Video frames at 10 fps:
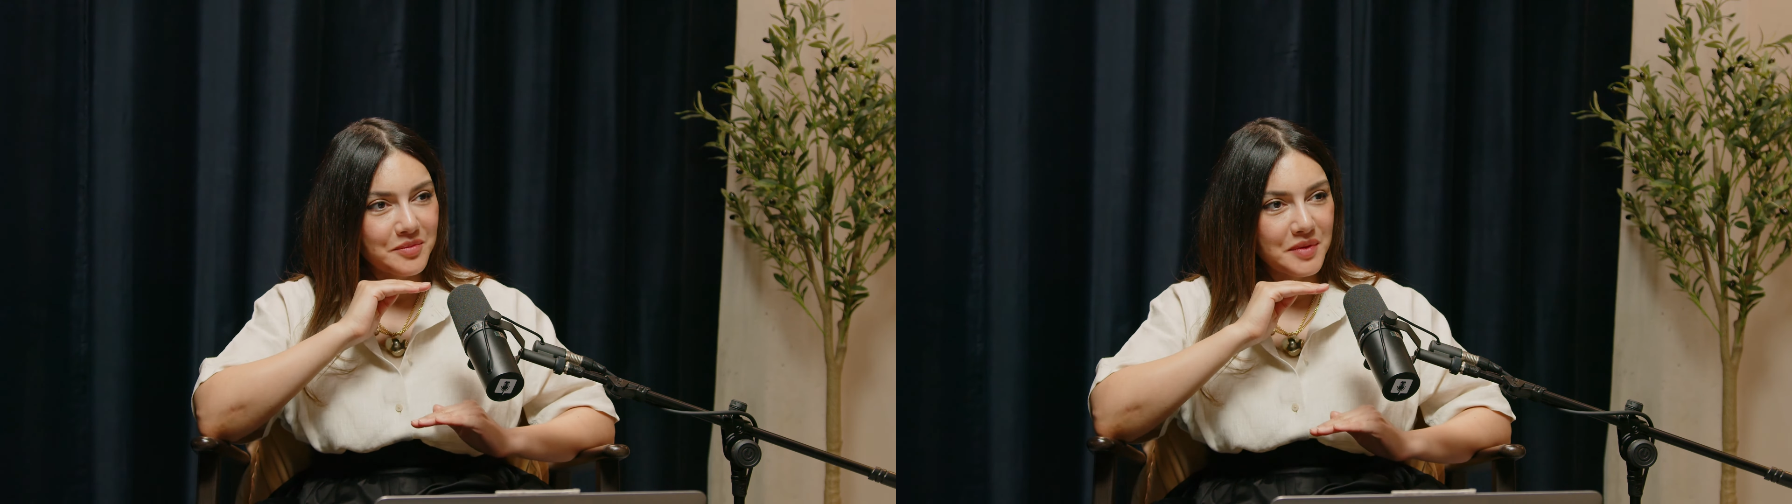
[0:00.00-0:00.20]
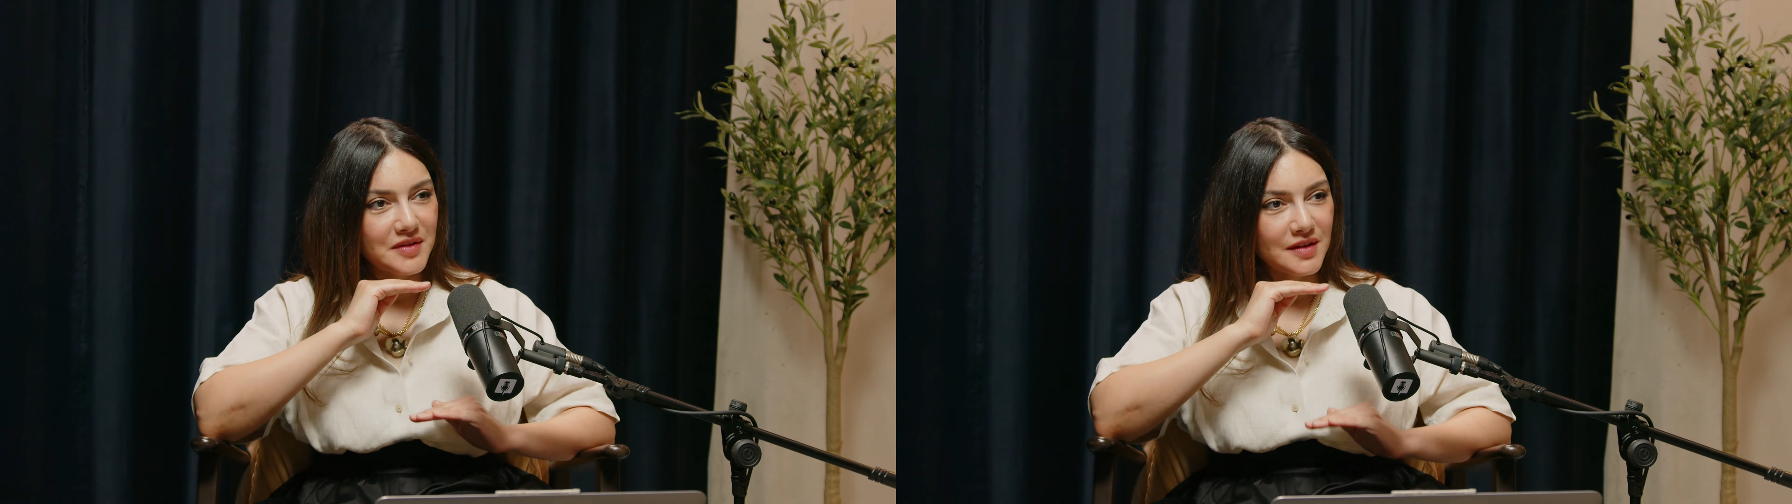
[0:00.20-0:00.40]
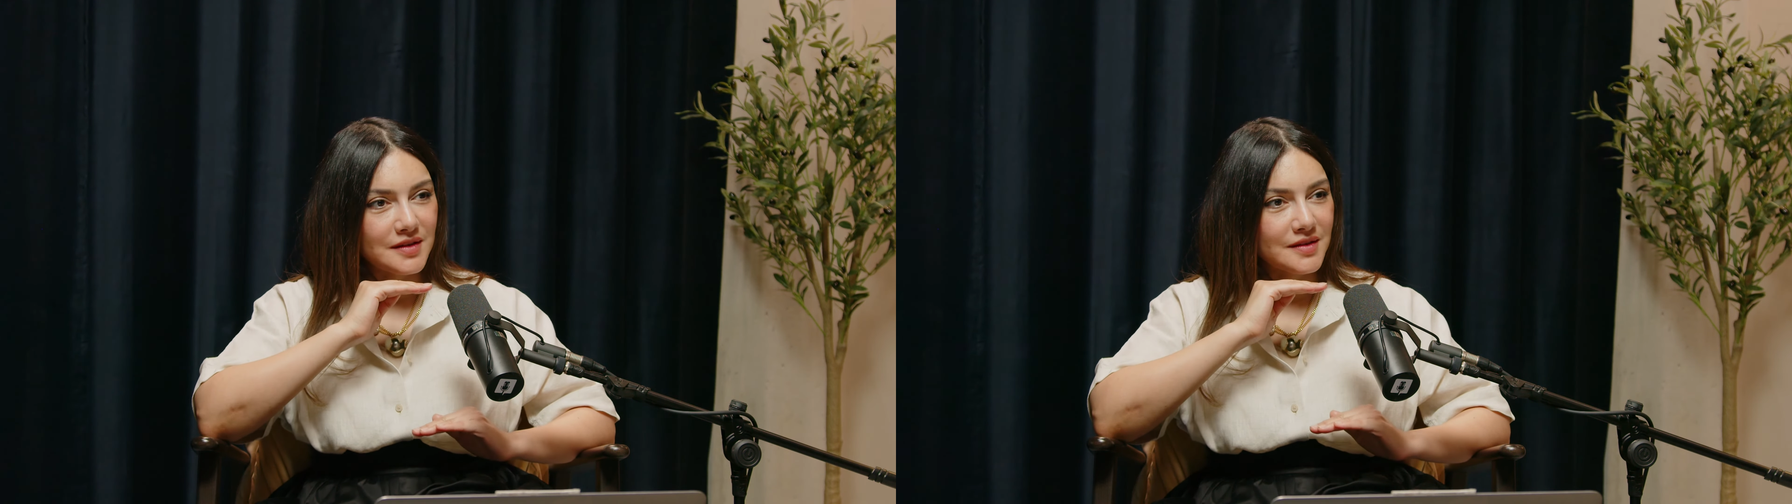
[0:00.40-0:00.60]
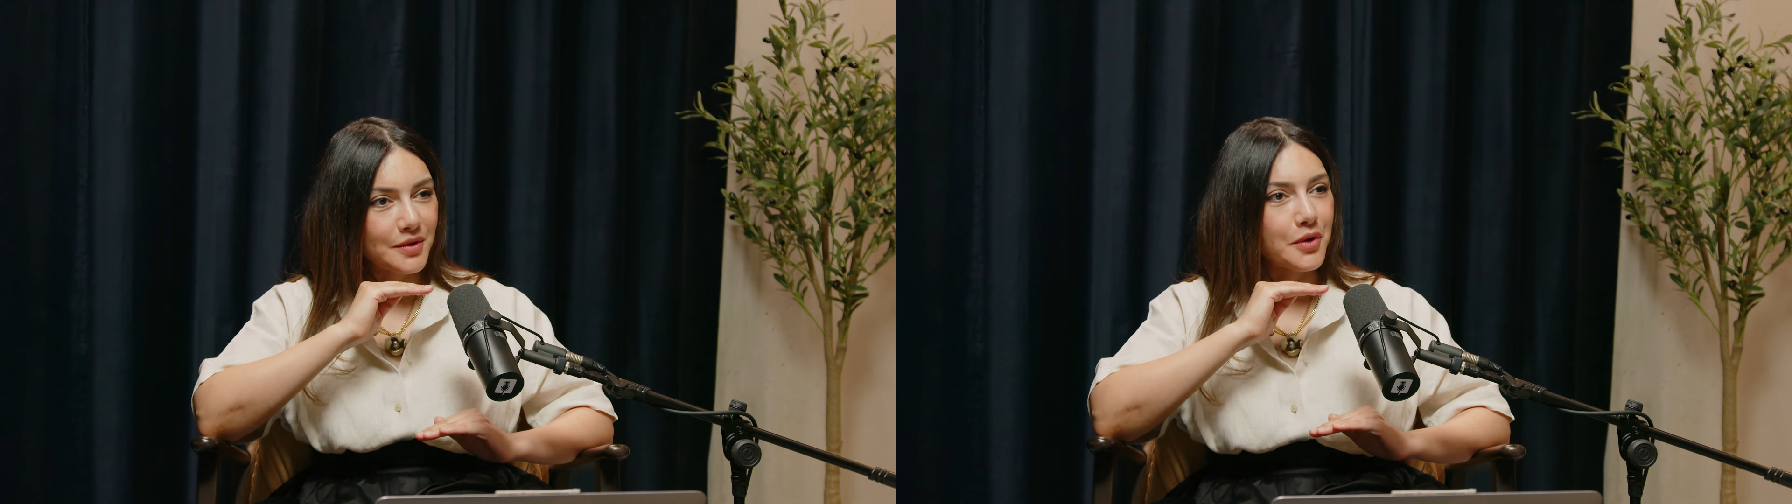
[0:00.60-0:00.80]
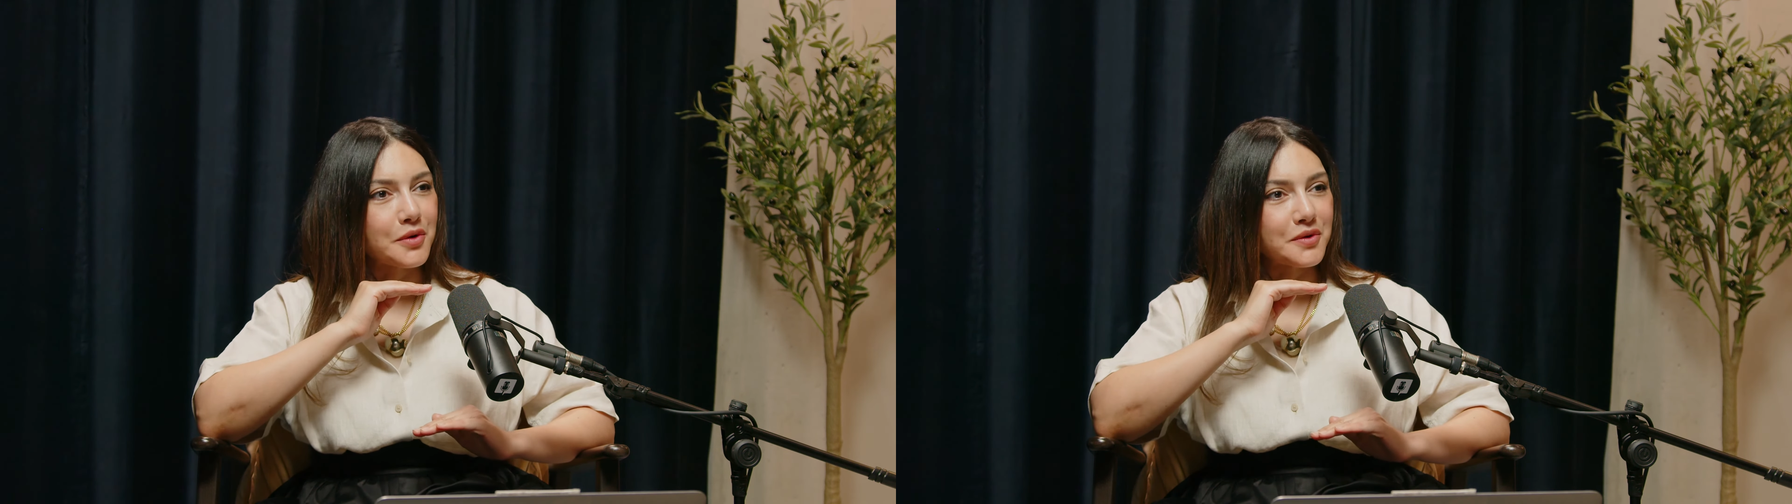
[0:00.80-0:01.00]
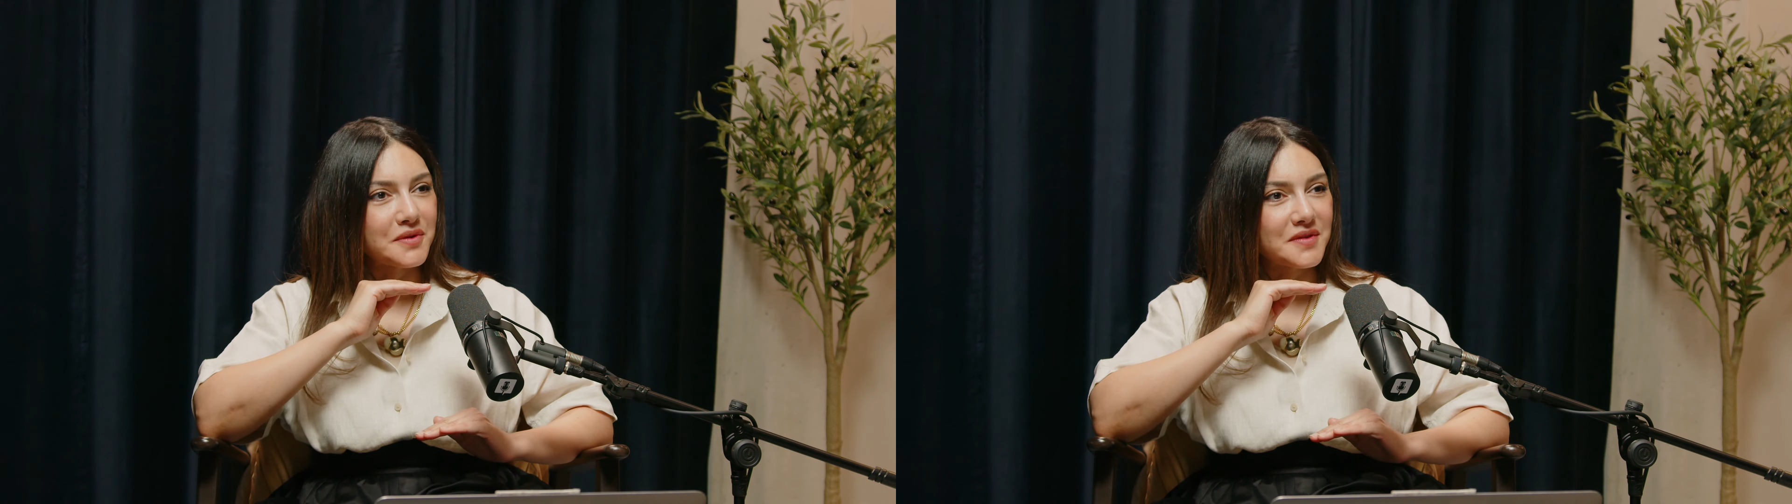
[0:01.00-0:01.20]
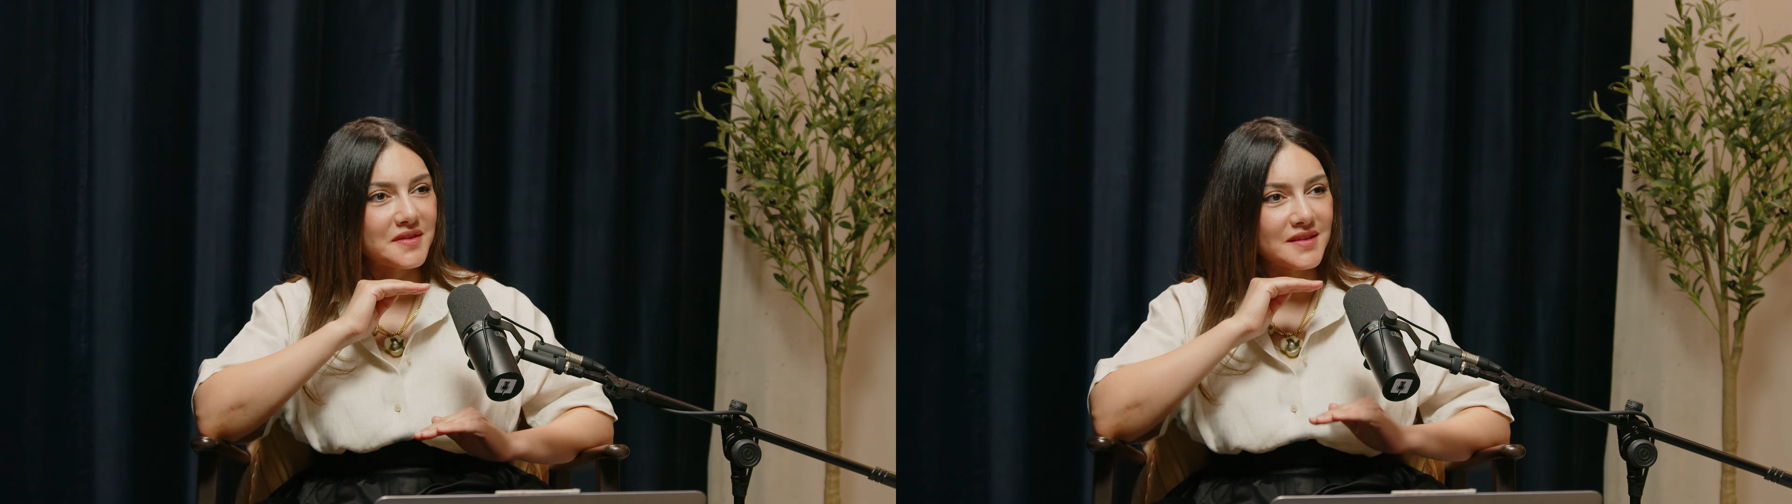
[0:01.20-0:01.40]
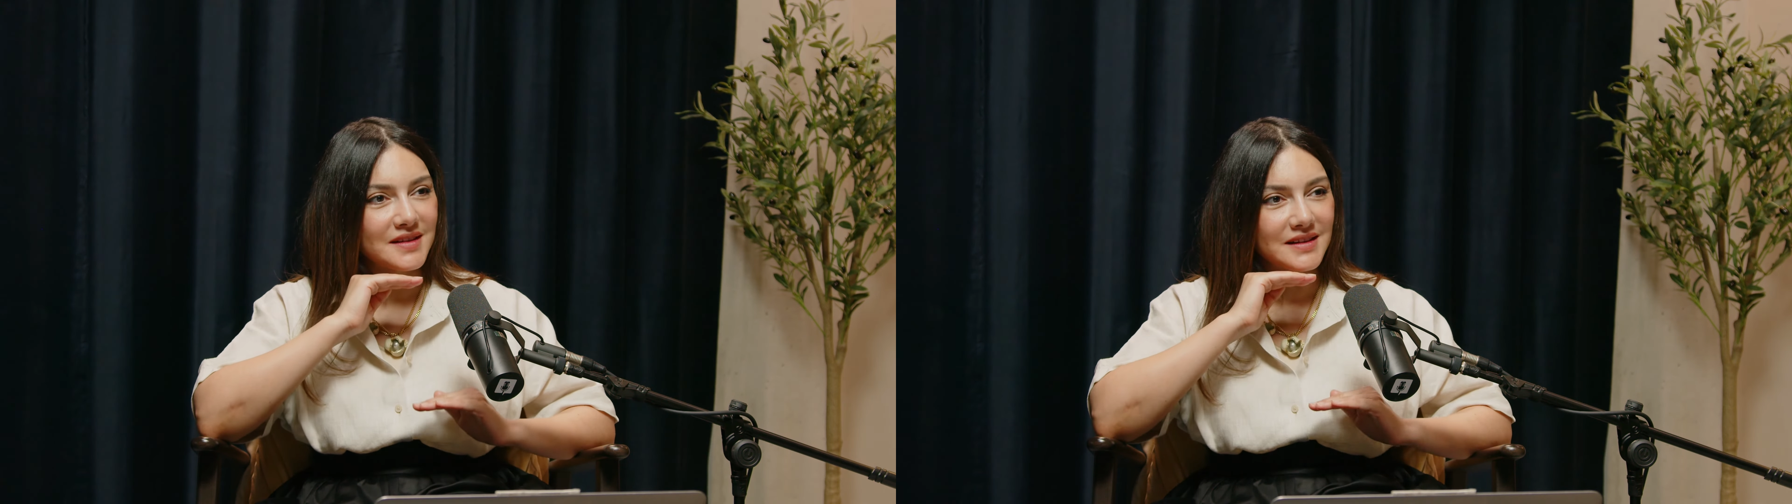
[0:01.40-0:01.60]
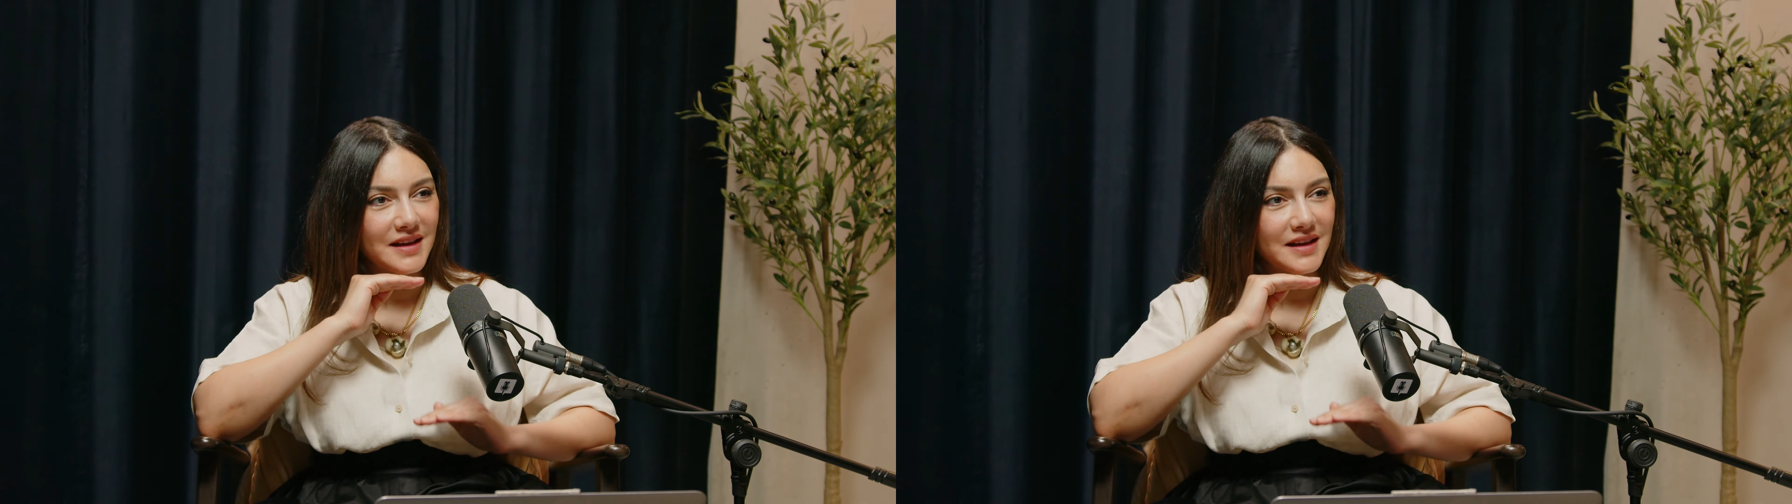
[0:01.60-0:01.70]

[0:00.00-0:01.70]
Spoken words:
business goals,